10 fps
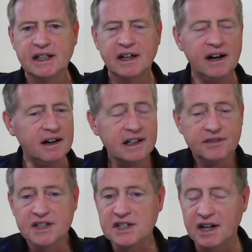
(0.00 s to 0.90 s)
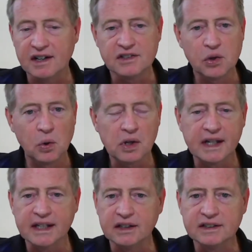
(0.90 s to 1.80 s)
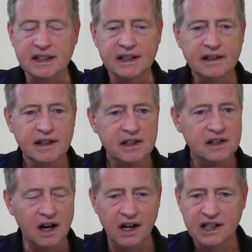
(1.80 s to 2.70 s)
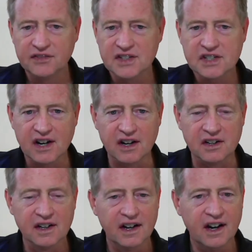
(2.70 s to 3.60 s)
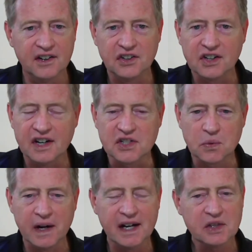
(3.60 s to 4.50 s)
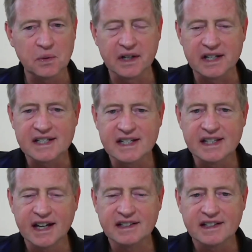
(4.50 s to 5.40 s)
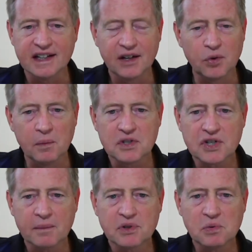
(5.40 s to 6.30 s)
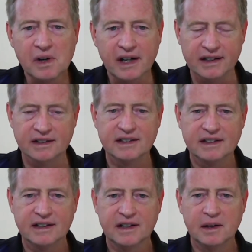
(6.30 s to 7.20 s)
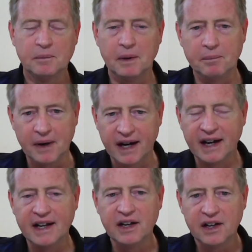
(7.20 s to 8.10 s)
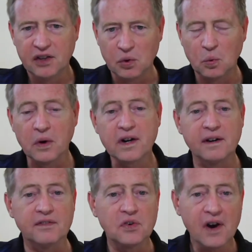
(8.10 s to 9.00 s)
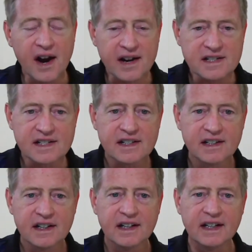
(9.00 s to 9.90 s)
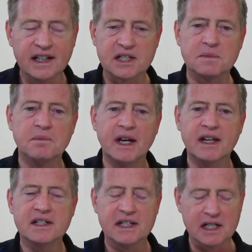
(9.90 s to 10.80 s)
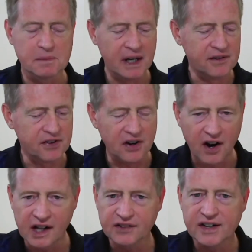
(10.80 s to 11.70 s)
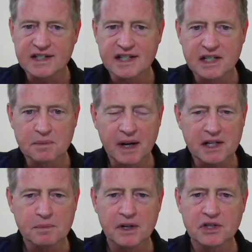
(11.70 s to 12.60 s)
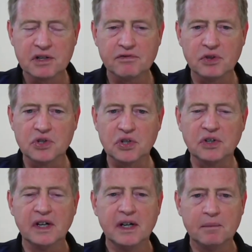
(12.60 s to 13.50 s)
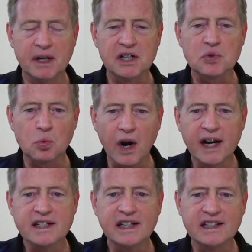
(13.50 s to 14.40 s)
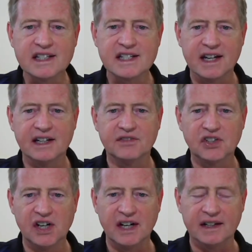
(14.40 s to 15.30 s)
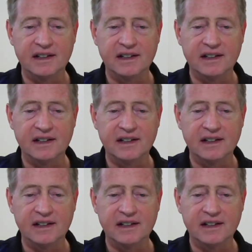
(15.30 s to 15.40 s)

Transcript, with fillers: All of us are totally guilty. All of us are under God's wrath. We're going to see that today in Romans chapter 1. But by the work of Christ, He has made us, He has paid for all of our sins, past, present, and future, made us right in the sight of God.